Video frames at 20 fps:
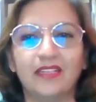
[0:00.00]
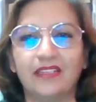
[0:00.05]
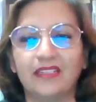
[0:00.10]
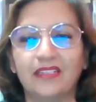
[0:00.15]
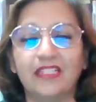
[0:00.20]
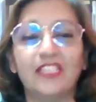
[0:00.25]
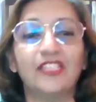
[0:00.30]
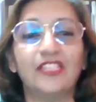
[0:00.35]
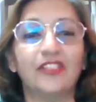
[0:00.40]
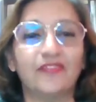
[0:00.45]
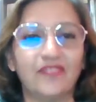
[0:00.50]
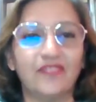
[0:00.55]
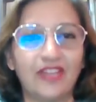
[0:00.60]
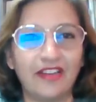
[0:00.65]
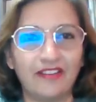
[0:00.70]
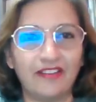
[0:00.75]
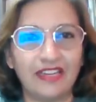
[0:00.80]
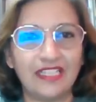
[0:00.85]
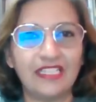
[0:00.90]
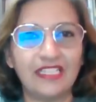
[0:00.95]
list of
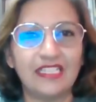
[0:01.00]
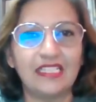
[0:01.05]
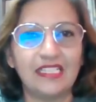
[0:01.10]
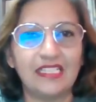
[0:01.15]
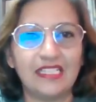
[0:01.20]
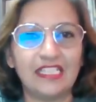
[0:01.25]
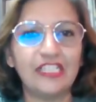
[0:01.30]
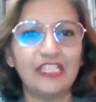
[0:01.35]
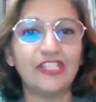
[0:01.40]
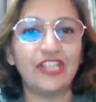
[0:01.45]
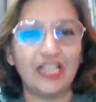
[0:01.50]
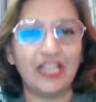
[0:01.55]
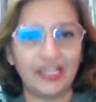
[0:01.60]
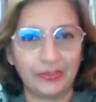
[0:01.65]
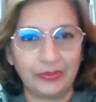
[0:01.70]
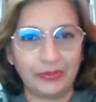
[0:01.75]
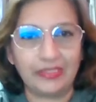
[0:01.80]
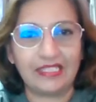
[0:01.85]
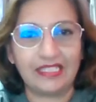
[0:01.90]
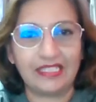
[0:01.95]
directors,
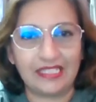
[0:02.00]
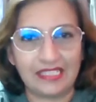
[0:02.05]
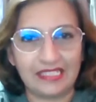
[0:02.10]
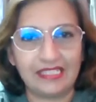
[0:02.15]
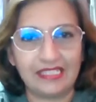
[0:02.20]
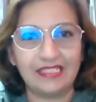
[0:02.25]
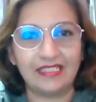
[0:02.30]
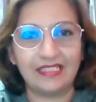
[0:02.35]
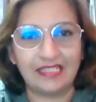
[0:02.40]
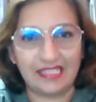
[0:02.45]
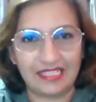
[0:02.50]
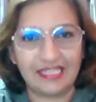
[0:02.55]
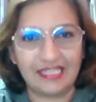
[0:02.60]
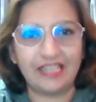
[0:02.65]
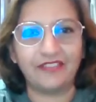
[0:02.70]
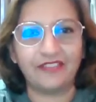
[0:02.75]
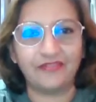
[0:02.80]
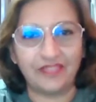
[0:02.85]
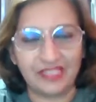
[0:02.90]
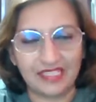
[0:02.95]
shareholders, and
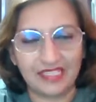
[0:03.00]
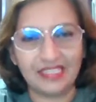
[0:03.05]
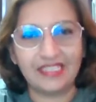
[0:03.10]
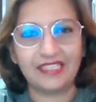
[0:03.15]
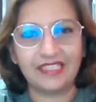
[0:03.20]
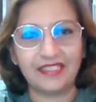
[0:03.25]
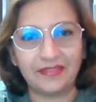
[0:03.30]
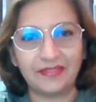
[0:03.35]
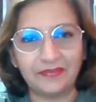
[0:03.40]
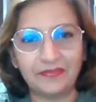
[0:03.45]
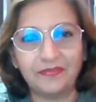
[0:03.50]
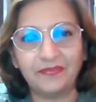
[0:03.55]
stuff, isn't it?